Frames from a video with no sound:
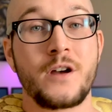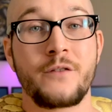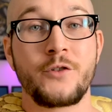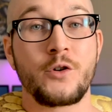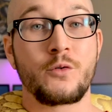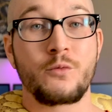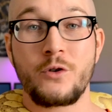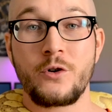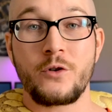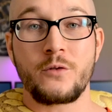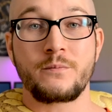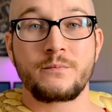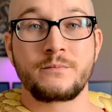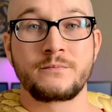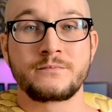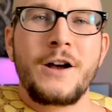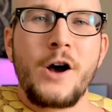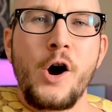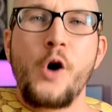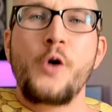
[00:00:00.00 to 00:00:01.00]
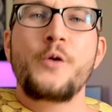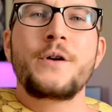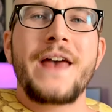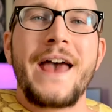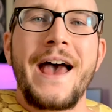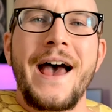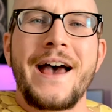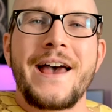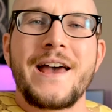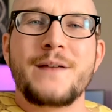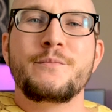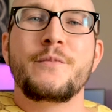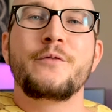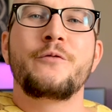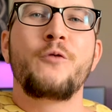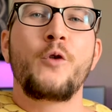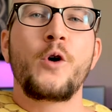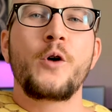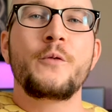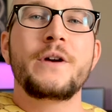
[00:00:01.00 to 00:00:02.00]
of your room. Oh yeah, and
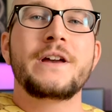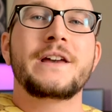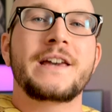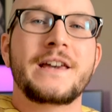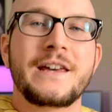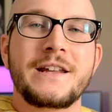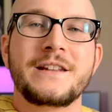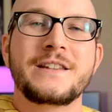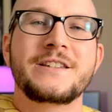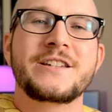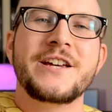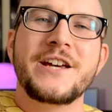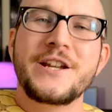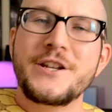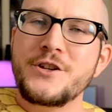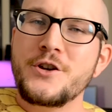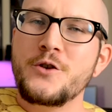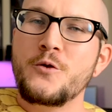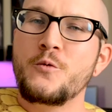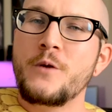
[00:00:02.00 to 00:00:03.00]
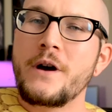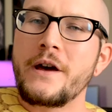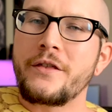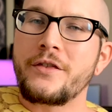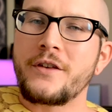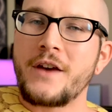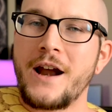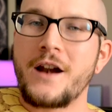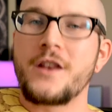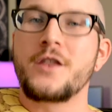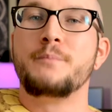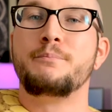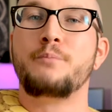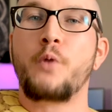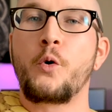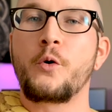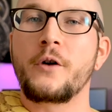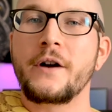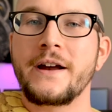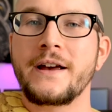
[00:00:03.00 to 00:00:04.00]
before we continue with kind of the
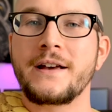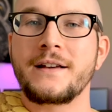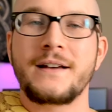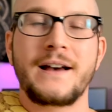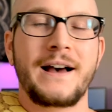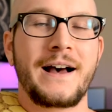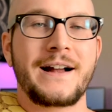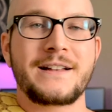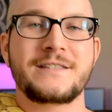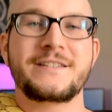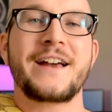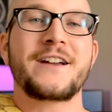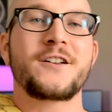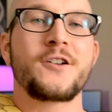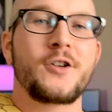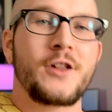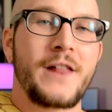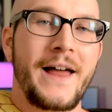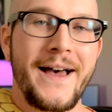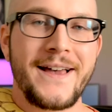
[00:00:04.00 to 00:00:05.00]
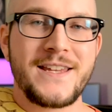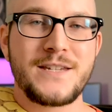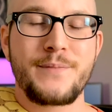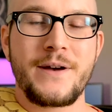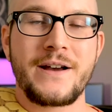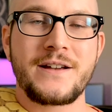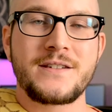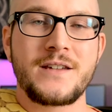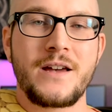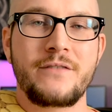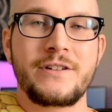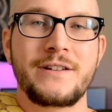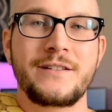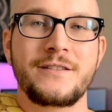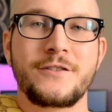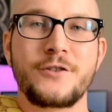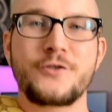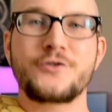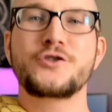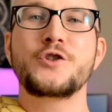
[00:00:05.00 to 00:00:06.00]
boring technical aspects of
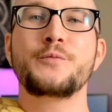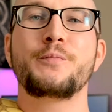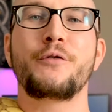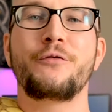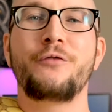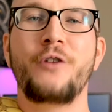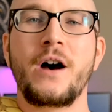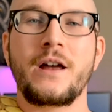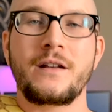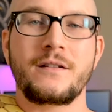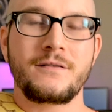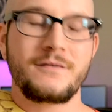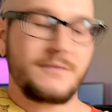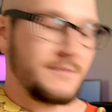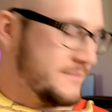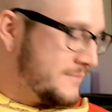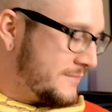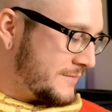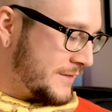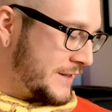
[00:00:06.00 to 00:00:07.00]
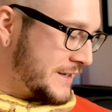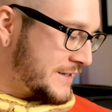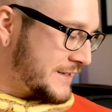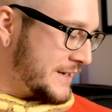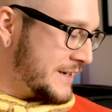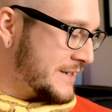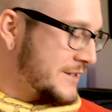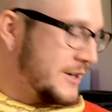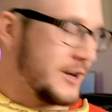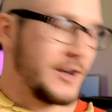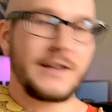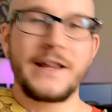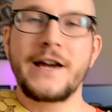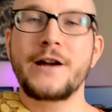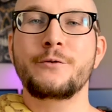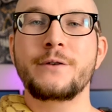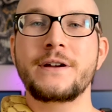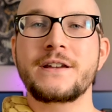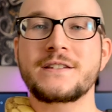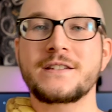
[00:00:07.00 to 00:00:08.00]
it, they're super fun. This is
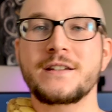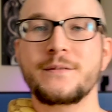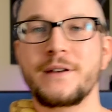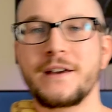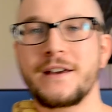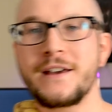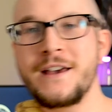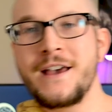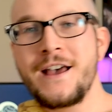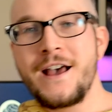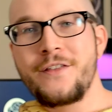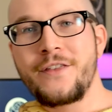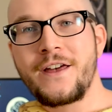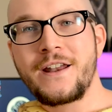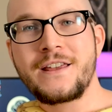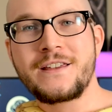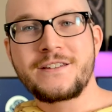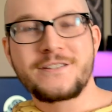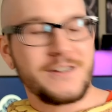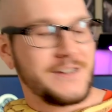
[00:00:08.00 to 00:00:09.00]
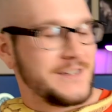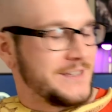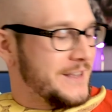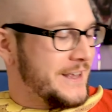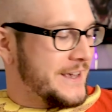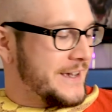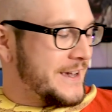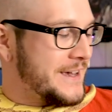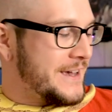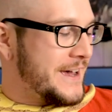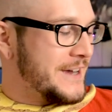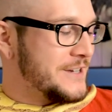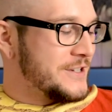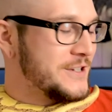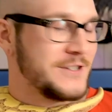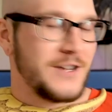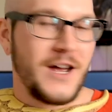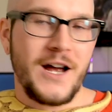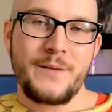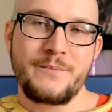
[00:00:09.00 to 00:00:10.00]
hilarious to me that he's just like, I just
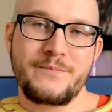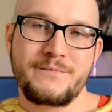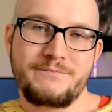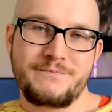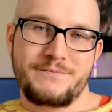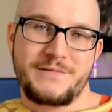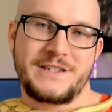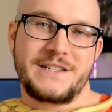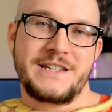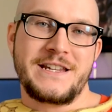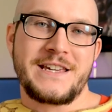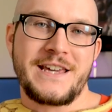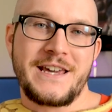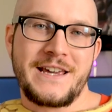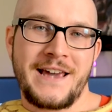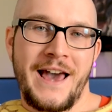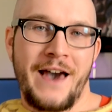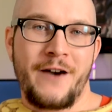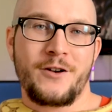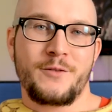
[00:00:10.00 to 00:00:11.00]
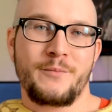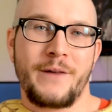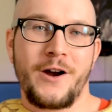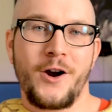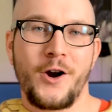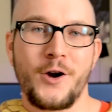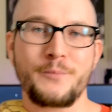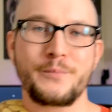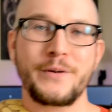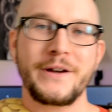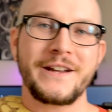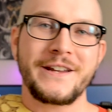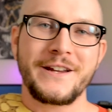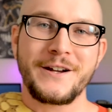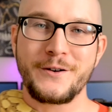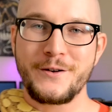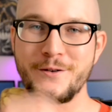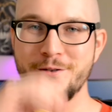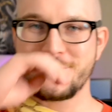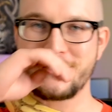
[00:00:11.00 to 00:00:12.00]
saw him sneaking out of my armpit
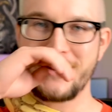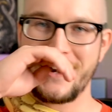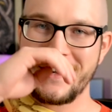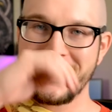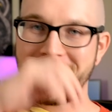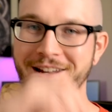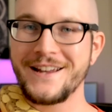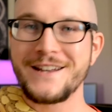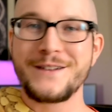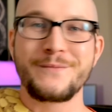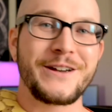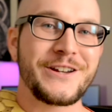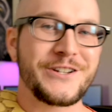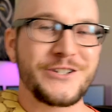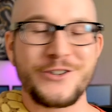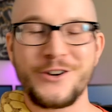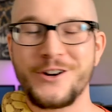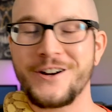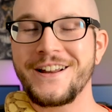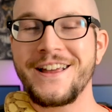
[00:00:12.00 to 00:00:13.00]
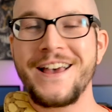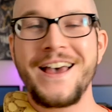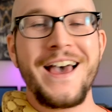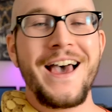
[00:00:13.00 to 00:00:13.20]
here. He was trying to get into my shirt.